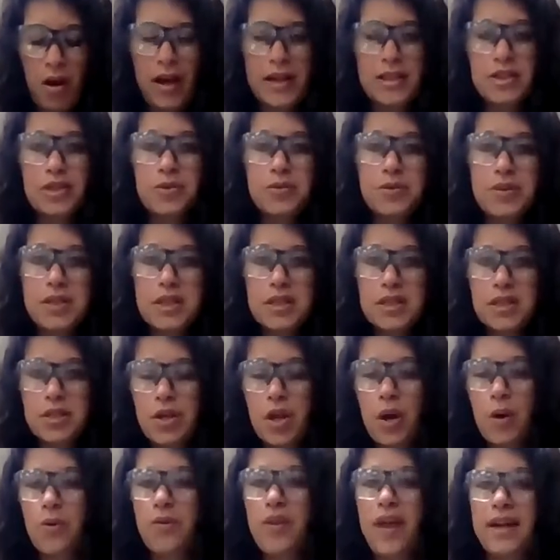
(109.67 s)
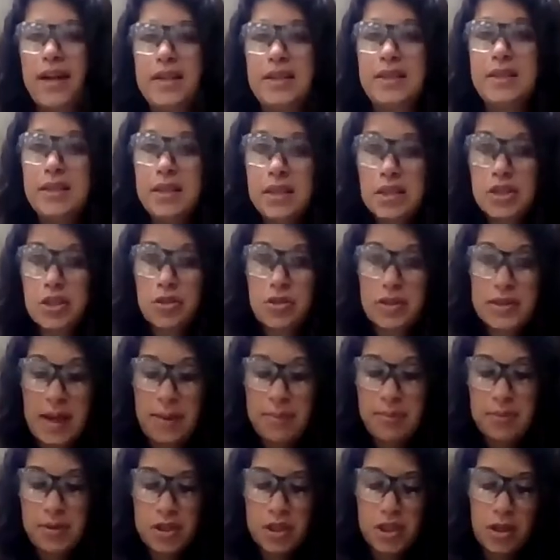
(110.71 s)
I do need to know that initial
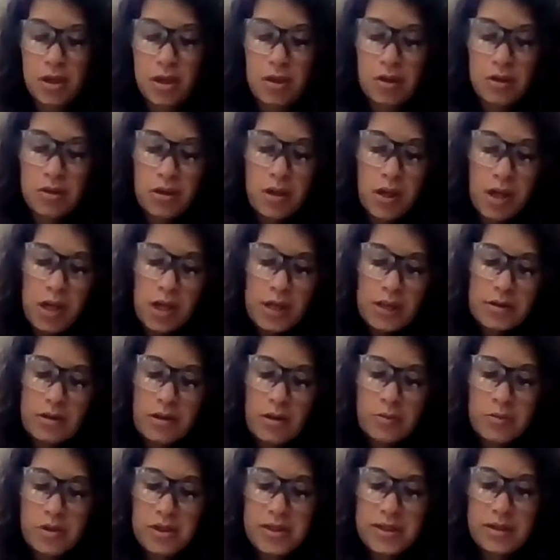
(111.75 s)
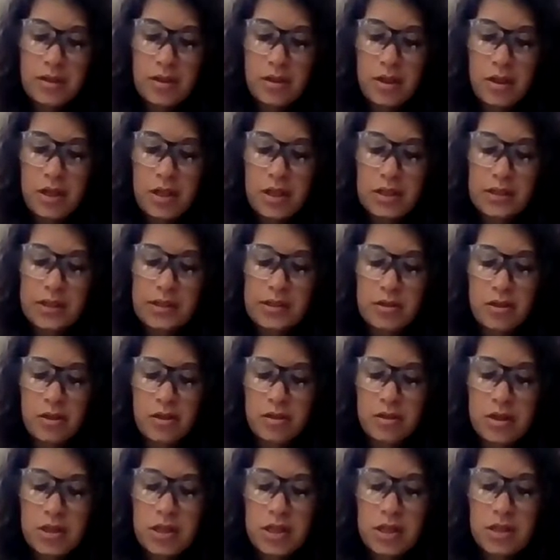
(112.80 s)
temperature. So I'm just going to
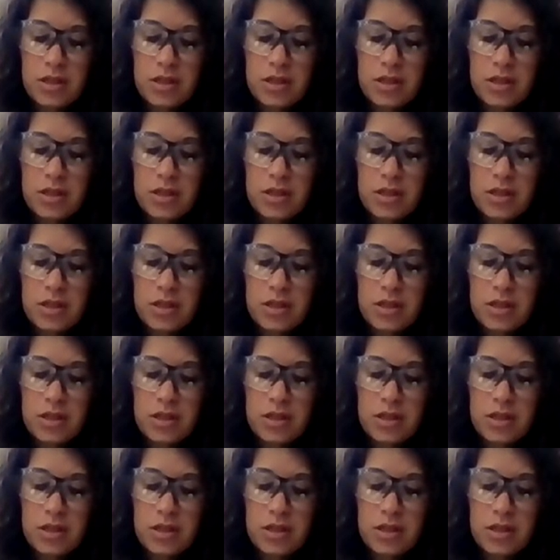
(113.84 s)
insert